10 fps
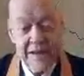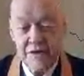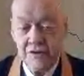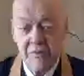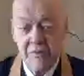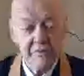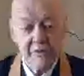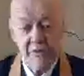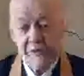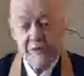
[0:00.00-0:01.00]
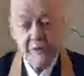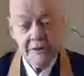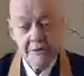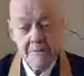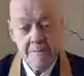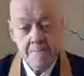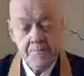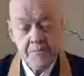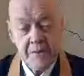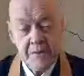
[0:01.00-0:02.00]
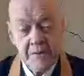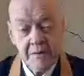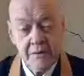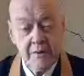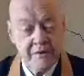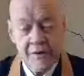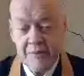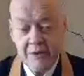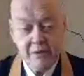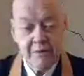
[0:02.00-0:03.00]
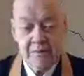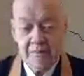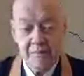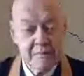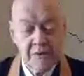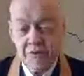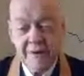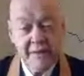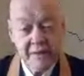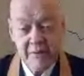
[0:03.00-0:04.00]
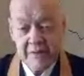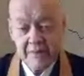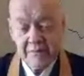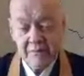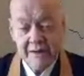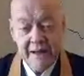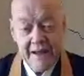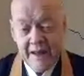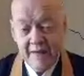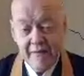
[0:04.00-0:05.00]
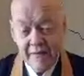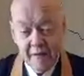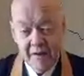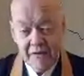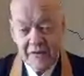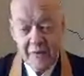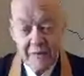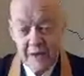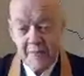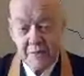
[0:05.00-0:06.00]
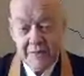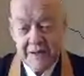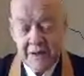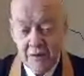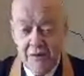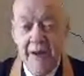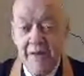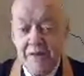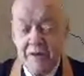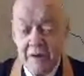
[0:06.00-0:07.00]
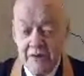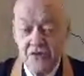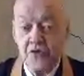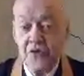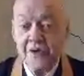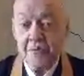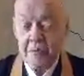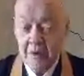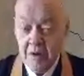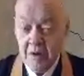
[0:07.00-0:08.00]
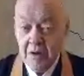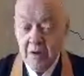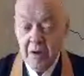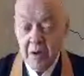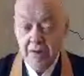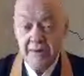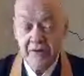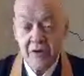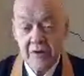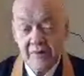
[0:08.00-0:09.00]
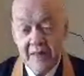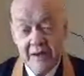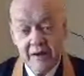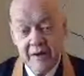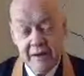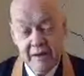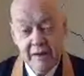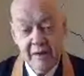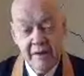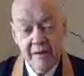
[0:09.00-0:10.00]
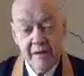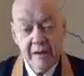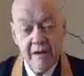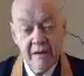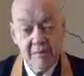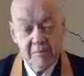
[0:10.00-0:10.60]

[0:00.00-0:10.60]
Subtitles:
into it. Don't do it. Don't accept it. Don't do anything with it. When I have someone come to me who has extreme difficulty in that area, I